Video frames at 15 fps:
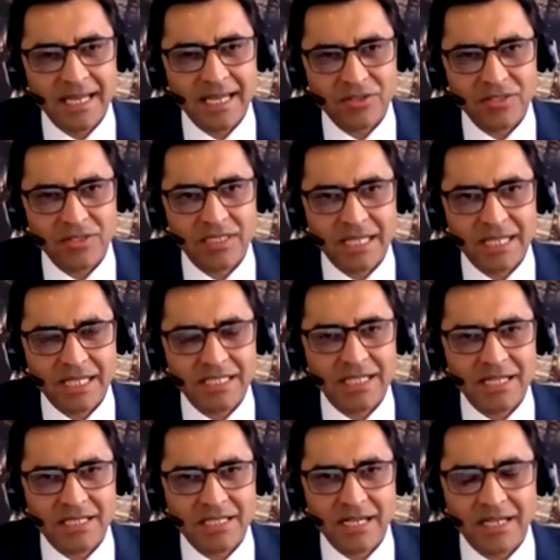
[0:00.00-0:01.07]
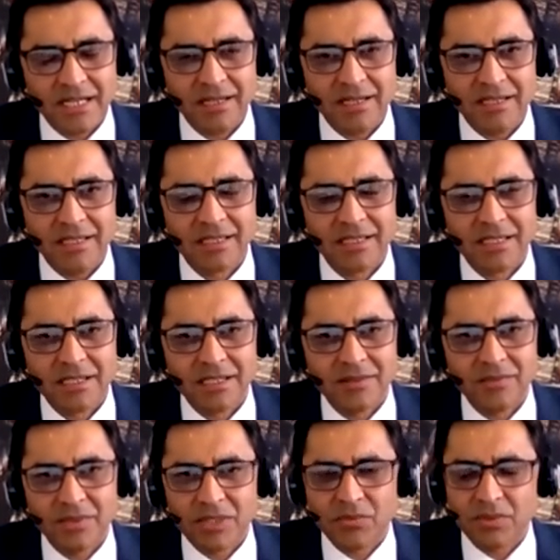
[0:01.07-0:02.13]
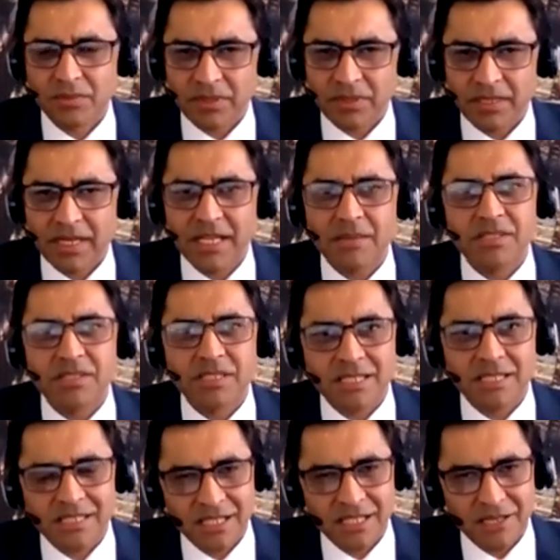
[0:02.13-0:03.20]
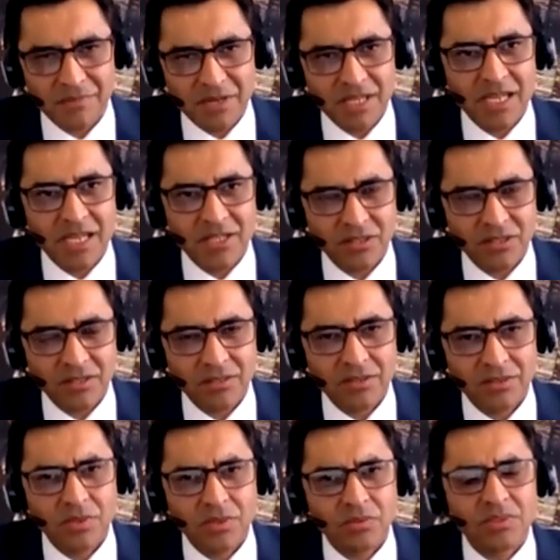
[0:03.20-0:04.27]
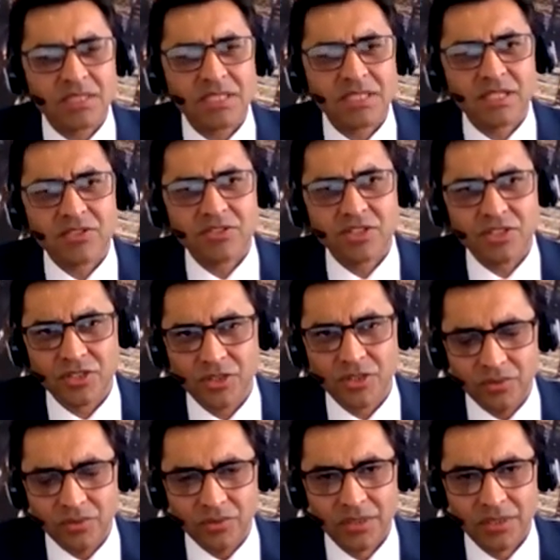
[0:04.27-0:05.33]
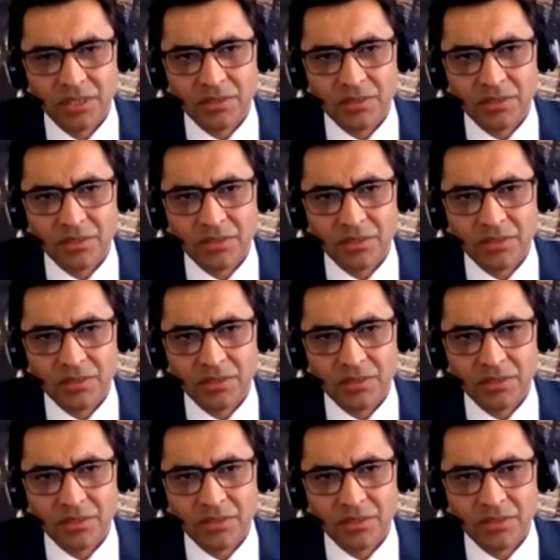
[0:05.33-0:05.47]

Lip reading: actually tested a satellite which will enable 6G communication. So what will 6G do?